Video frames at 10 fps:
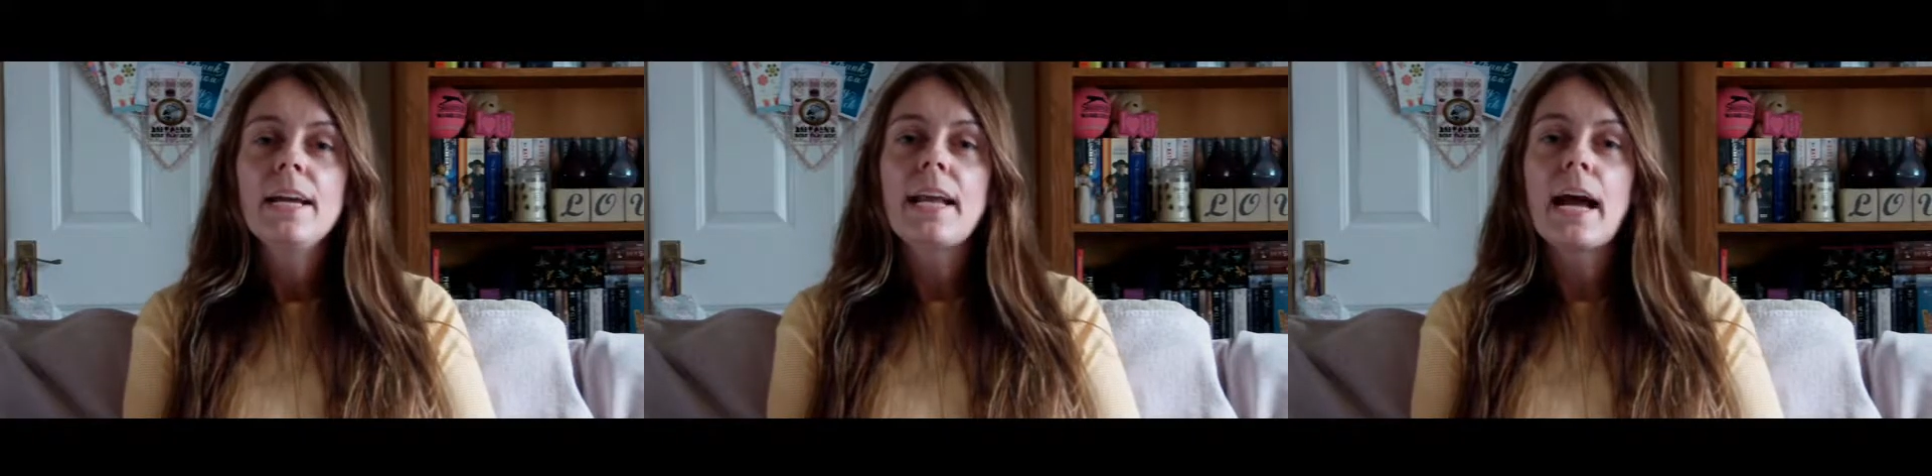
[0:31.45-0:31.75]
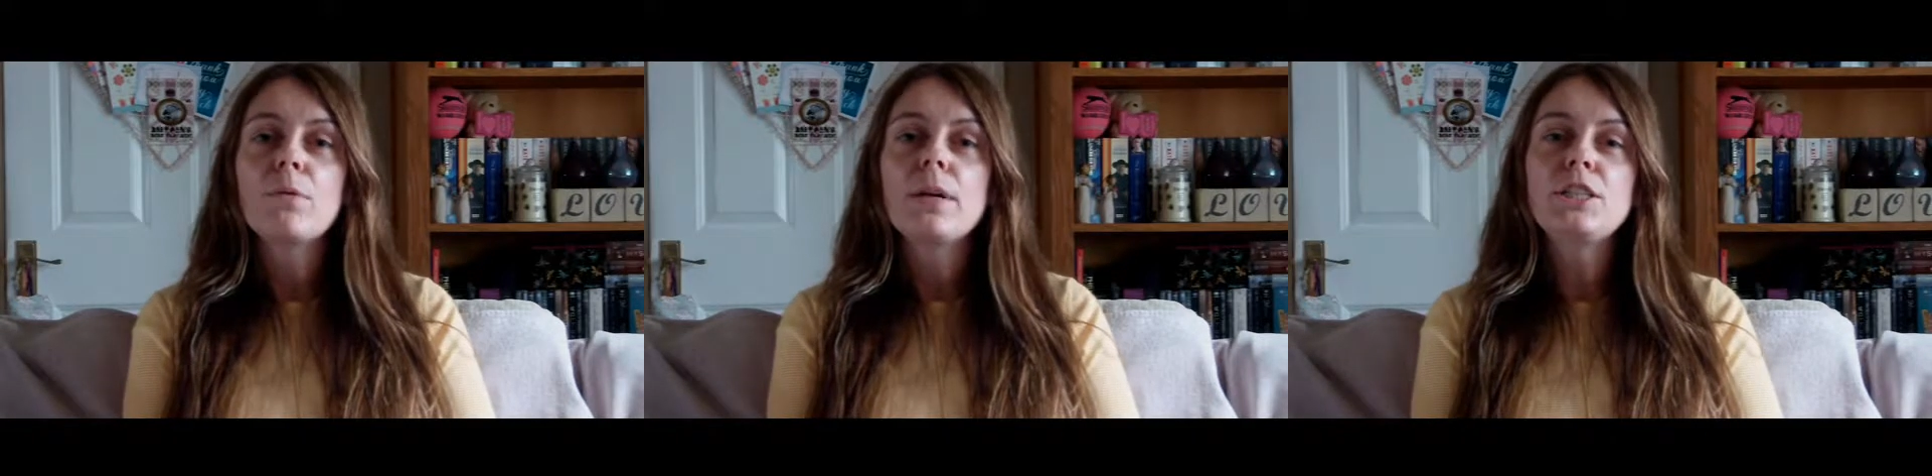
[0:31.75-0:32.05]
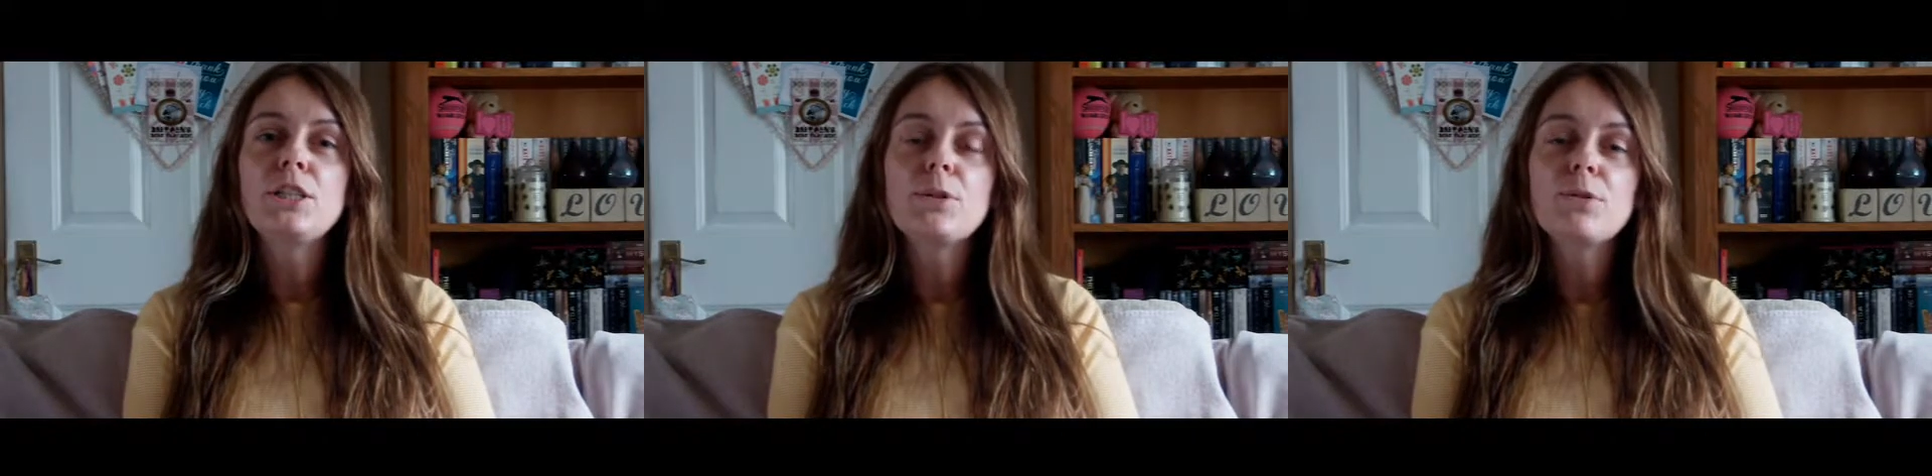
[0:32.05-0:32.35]
Now,
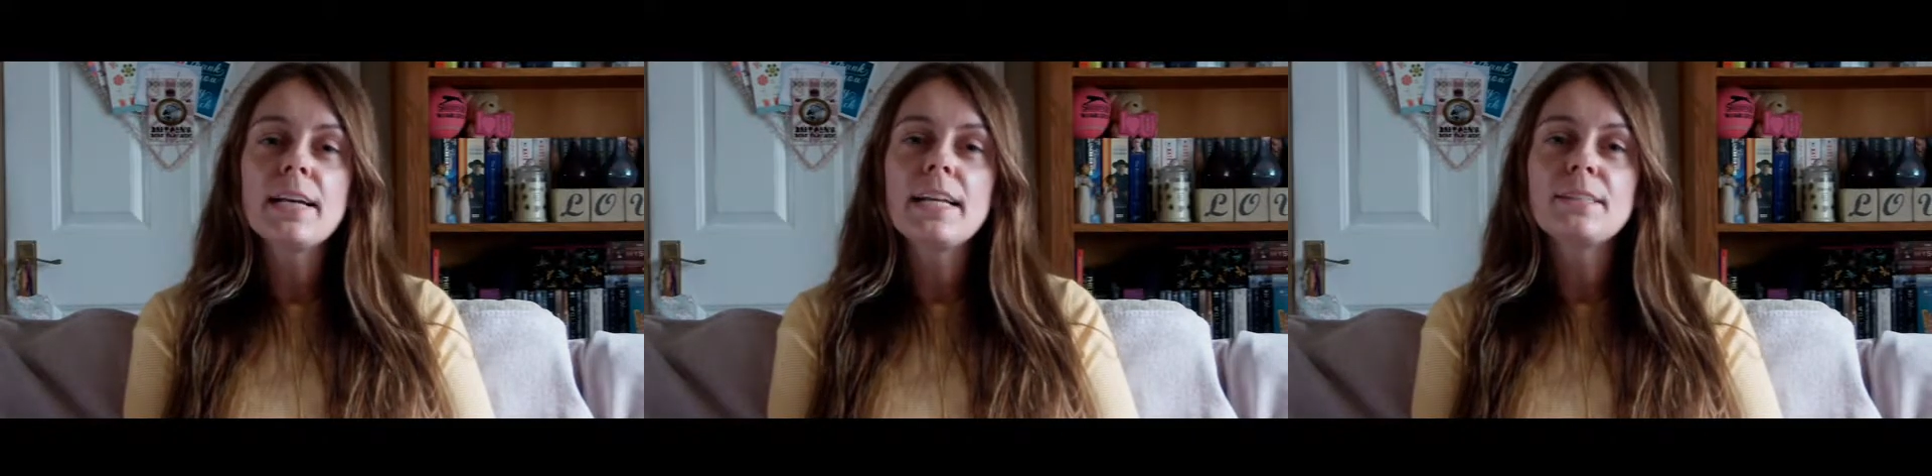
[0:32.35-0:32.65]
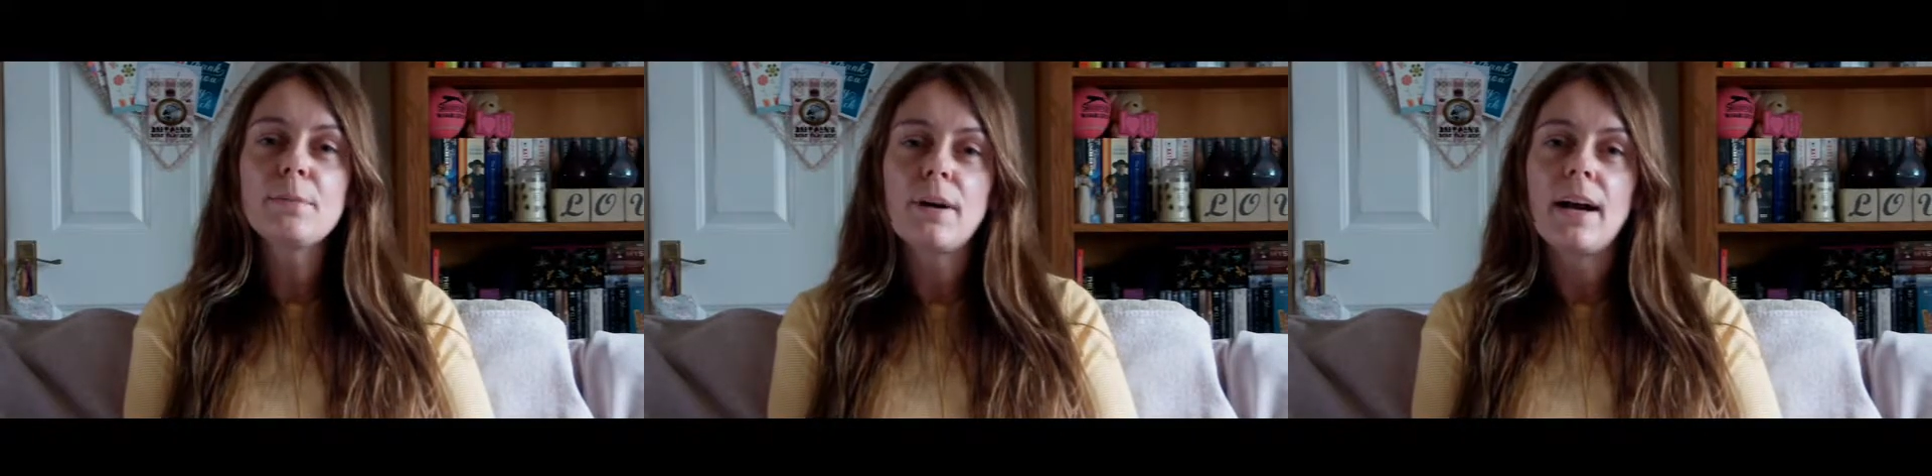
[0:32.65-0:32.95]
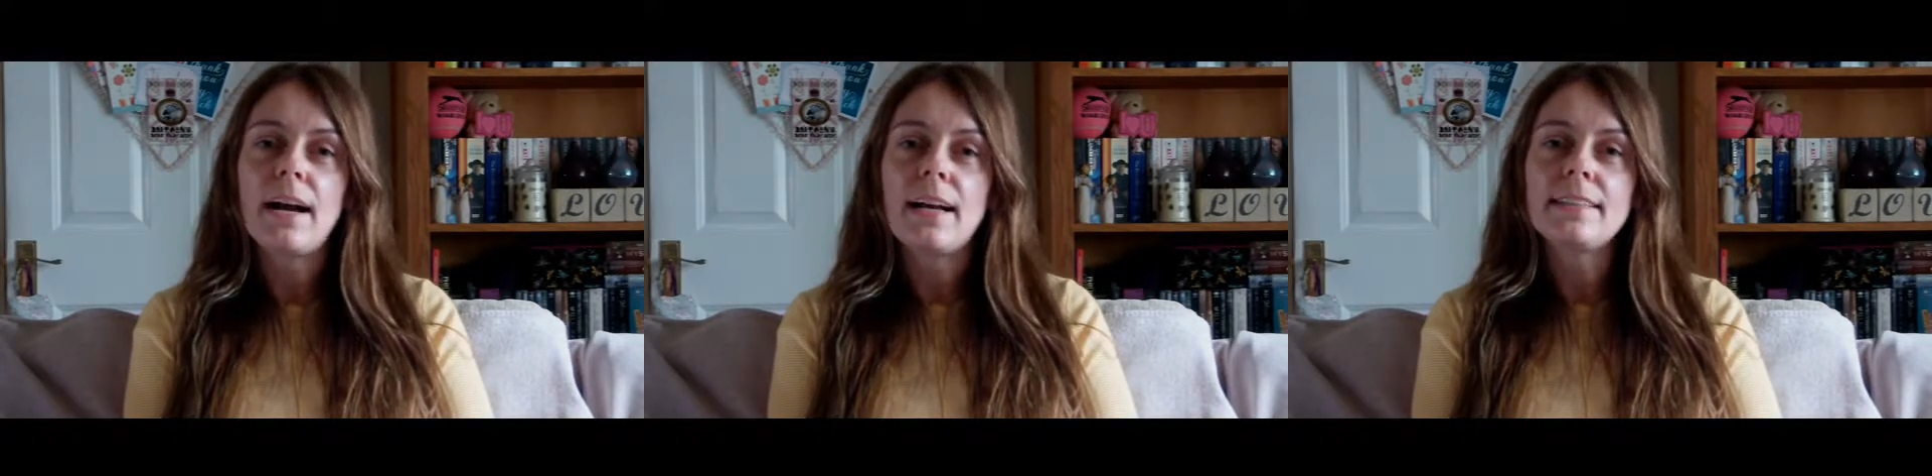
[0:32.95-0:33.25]
she was really
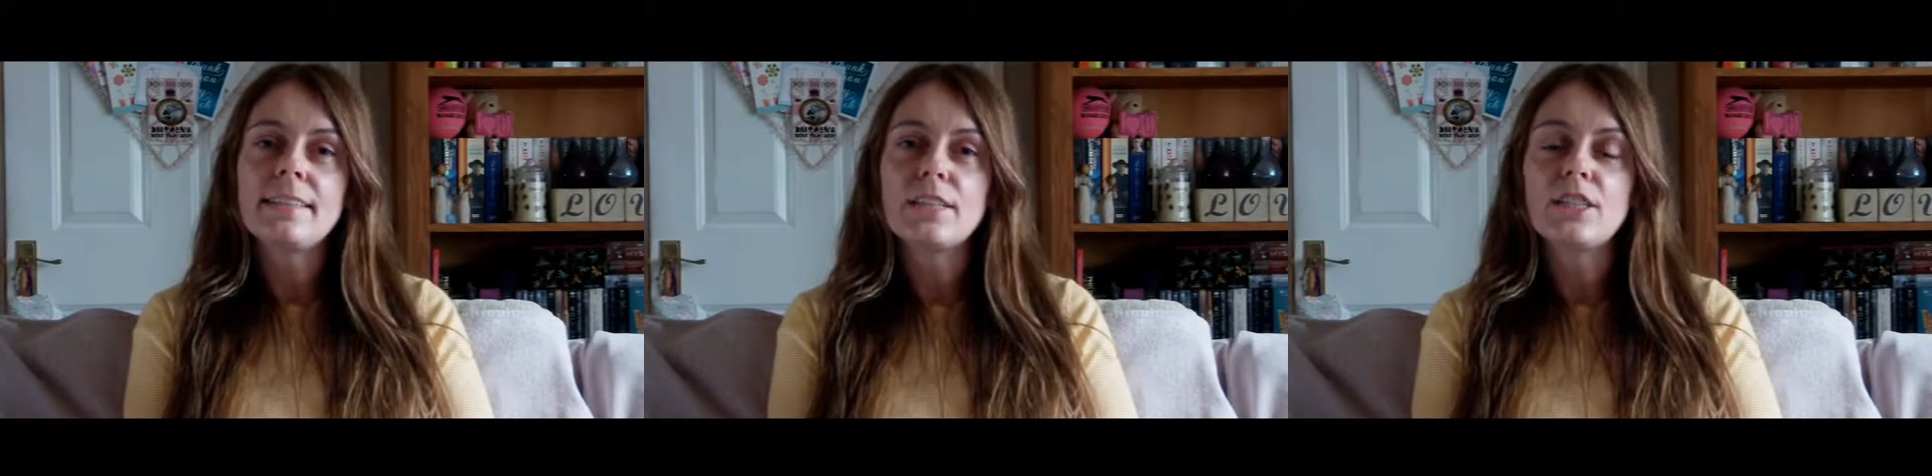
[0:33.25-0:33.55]
surprised